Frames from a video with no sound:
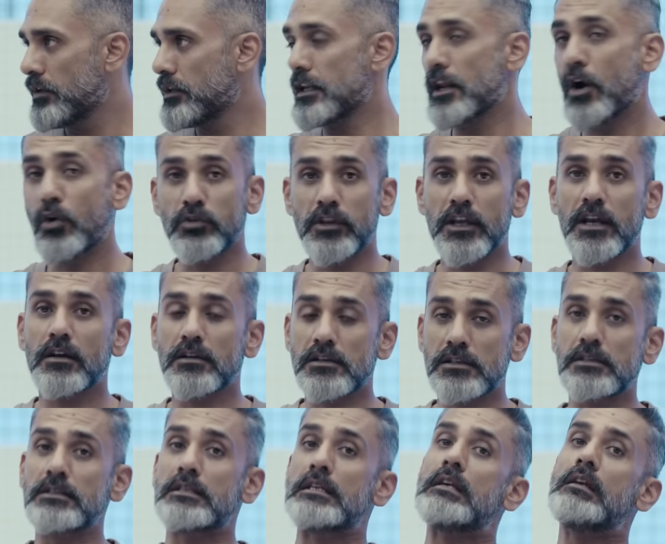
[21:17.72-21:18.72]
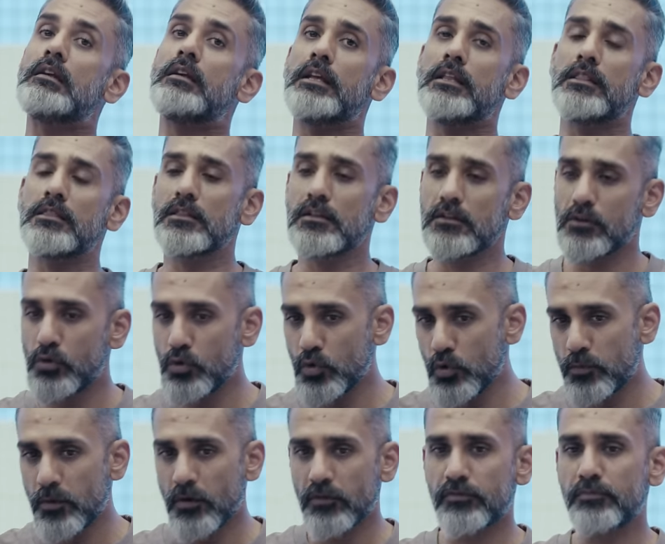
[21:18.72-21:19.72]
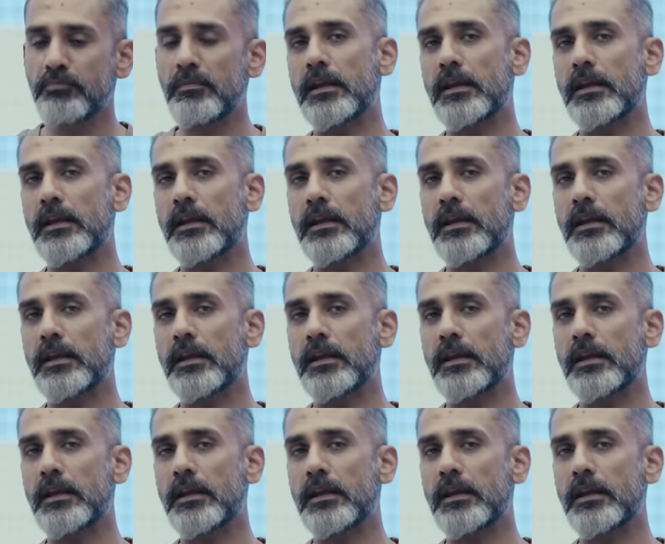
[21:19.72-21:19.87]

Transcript: now they are still in the loop of